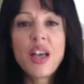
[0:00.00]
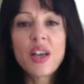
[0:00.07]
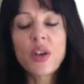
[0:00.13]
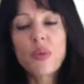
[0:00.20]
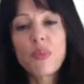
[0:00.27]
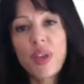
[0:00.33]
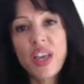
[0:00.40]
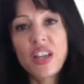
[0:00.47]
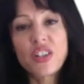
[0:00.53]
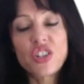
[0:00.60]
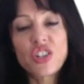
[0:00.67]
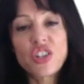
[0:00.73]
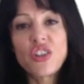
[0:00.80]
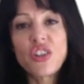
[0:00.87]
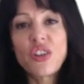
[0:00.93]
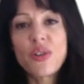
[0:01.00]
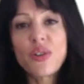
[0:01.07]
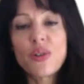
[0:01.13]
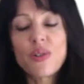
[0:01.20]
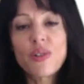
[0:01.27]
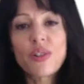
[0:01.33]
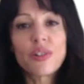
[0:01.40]
compared to New
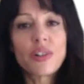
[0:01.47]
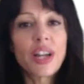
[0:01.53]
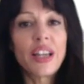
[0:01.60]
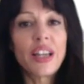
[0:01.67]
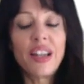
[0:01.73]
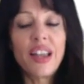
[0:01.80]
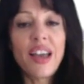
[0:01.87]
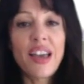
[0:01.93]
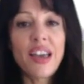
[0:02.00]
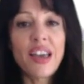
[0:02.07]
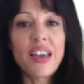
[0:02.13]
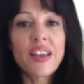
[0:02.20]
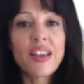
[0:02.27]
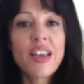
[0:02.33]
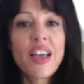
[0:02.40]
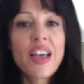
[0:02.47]
York or LA.